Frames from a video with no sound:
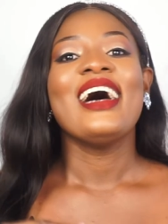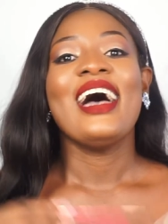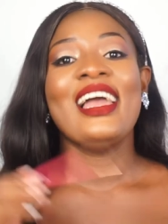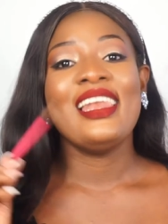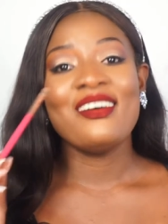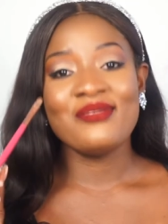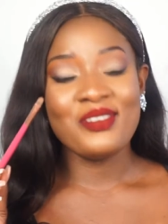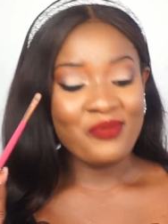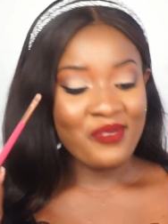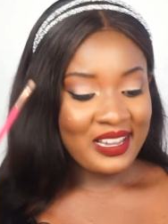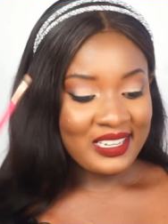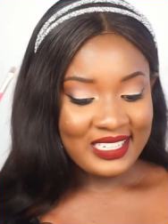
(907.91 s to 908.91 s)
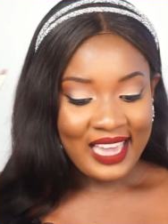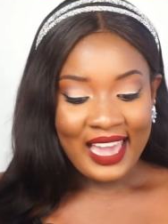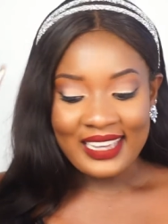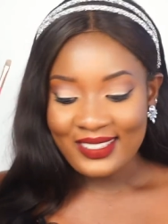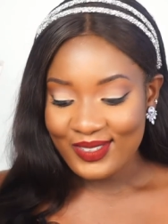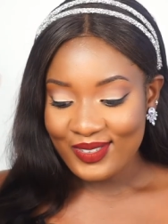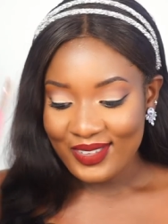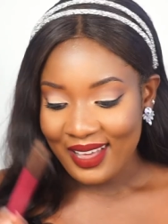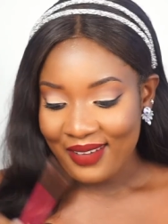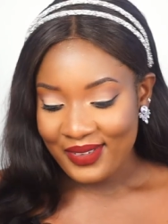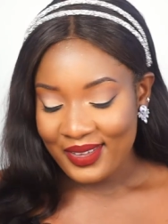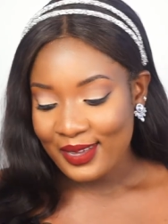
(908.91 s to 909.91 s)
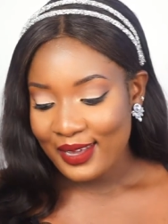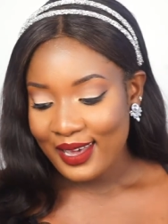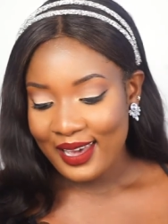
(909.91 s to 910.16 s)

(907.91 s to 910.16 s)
I love the brush. I do love it.